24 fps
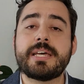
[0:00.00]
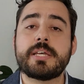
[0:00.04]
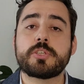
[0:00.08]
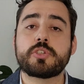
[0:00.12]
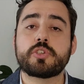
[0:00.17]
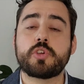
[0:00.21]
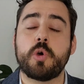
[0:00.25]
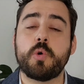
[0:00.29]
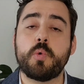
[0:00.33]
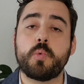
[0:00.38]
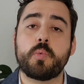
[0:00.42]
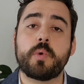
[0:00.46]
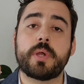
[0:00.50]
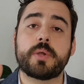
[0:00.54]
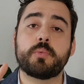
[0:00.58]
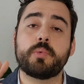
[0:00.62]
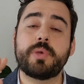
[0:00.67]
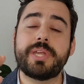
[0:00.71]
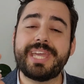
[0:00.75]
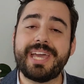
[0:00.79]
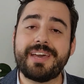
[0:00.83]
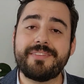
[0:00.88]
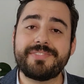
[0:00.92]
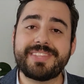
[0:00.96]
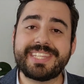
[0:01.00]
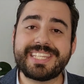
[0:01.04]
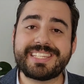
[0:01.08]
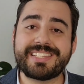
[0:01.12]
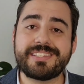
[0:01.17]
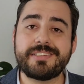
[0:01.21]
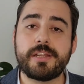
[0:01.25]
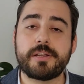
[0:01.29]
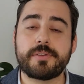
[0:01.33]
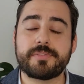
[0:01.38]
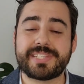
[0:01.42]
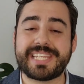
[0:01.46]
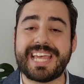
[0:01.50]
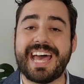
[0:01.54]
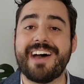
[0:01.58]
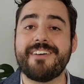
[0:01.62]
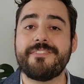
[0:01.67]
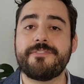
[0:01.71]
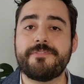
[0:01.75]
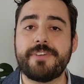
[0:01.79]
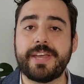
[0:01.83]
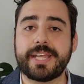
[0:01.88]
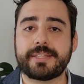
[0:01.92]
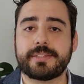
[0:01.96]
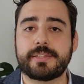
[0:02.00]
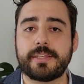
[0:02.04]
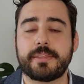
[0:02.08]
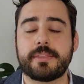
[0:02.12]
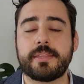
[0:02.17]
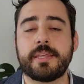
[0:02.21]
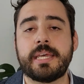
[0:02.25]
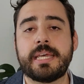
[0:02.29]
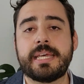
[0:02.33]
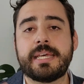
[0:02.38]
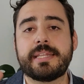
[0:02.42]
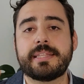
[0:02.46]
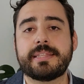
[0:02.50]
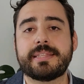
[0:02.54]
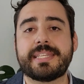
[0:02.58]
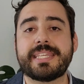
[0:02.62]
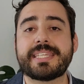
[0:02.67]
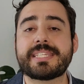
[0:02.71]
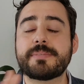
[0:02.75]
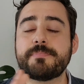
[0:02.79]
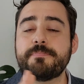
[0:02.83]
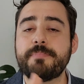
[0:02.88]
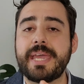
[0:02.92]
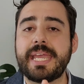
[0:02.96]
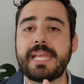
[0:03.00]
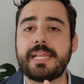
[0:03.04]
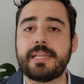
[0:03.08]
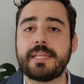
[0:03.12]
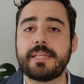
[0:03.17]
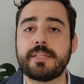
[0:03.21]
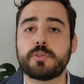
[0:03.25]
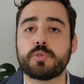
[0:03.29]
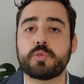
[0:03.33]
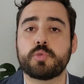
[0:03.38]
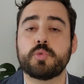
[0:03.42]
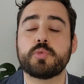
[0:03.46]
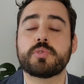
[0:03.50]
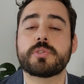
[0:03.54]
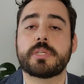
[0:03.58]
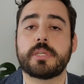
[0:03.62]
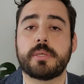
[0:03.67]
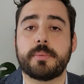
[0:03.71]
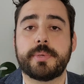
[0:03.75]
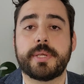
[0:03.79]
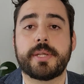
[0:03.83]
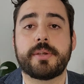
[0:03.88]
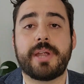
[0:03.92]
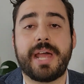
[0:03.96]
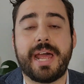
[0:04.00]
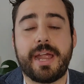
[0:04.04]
So when we have these nerves affected, this may lead to severe